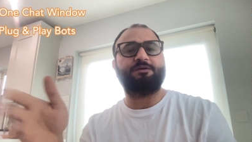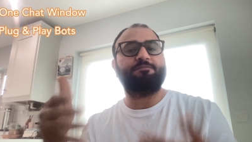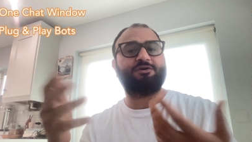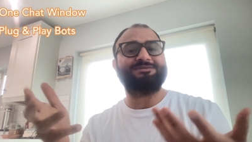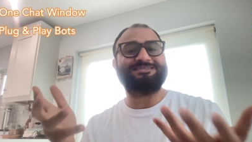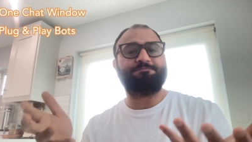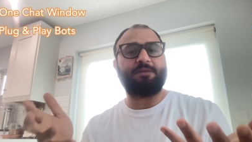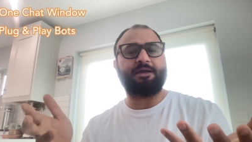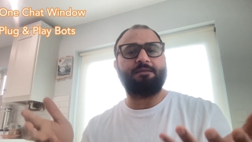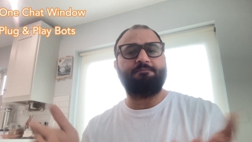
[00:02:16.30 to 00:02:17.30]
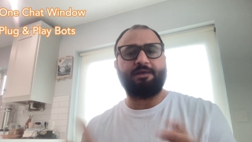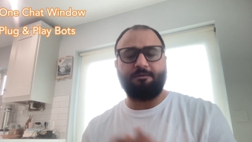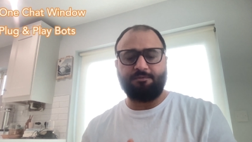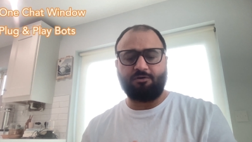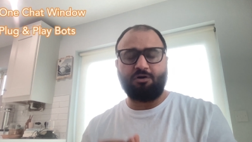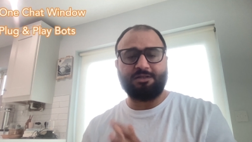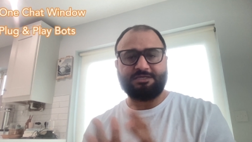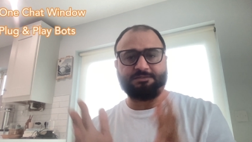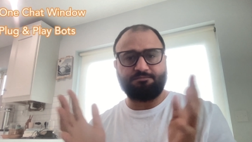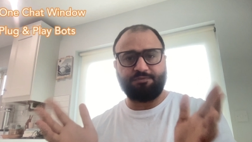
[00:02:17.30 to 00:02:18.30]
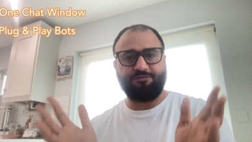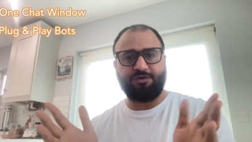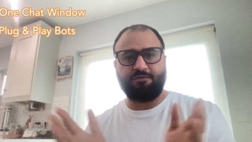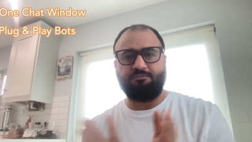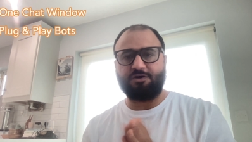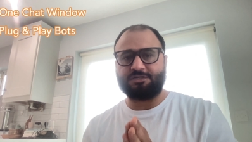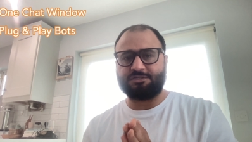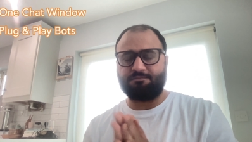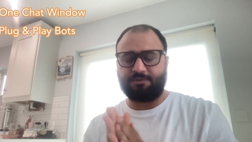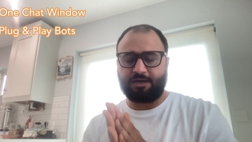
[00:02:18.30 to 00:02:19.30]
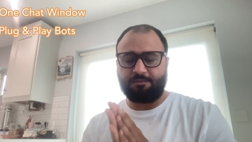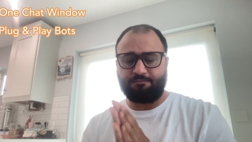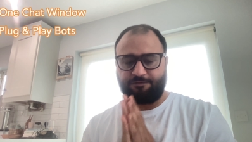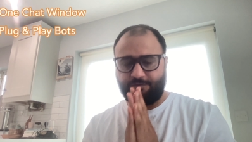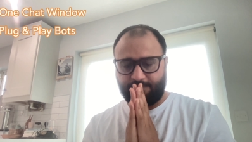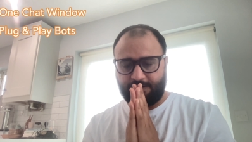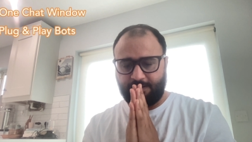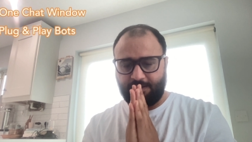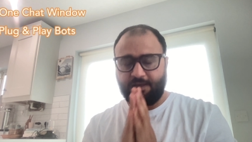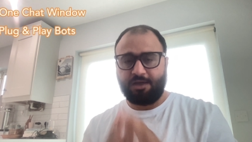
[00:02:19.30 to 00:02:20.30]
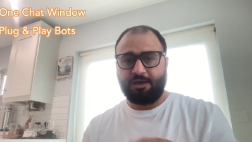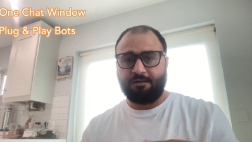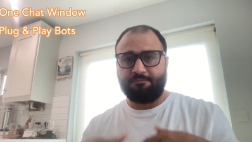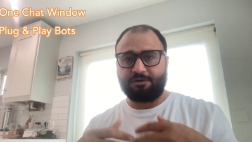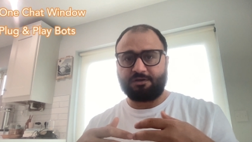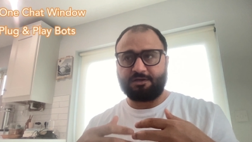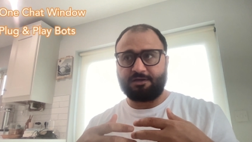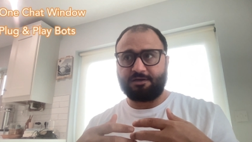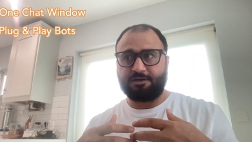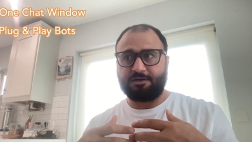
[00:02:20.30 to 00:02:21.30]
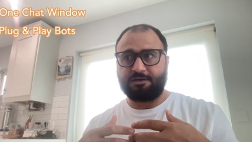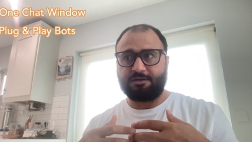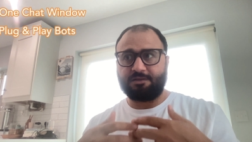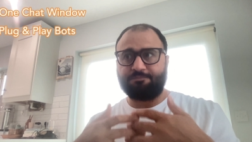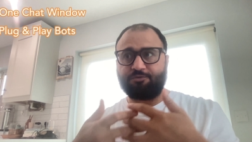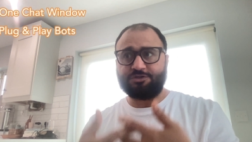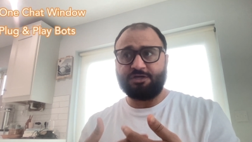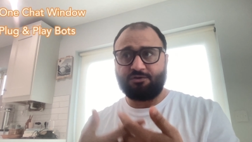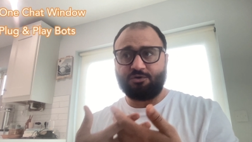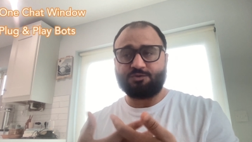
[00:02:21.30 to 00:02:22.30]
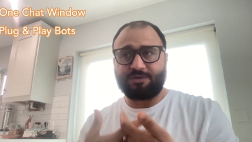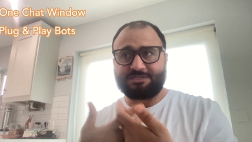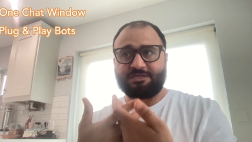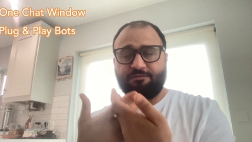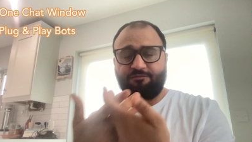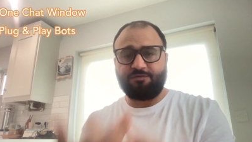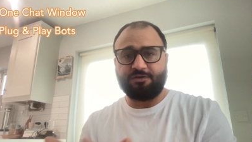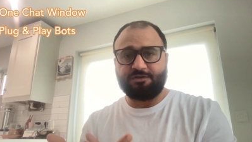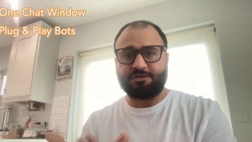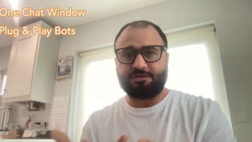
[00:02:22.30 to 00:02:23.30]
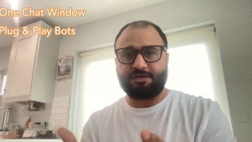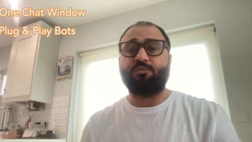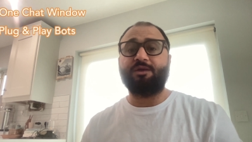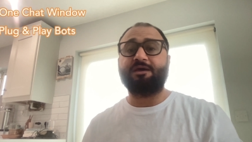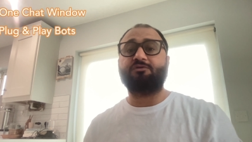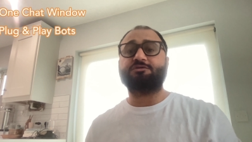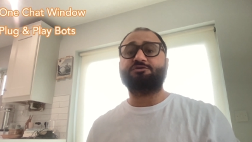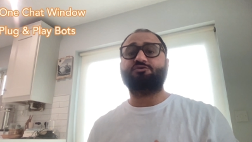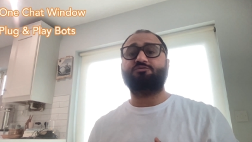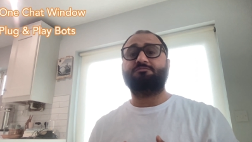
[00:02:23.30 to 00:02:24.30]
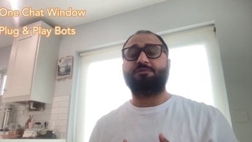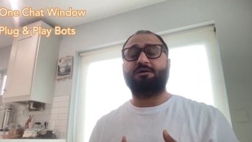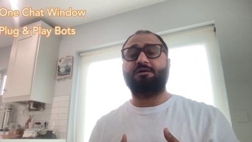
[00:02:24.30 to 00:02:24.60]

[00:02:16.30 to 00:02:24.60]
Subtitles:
because it's plug and playable. All these PVA bots are plug and playable. But the project goes one step further. We can also do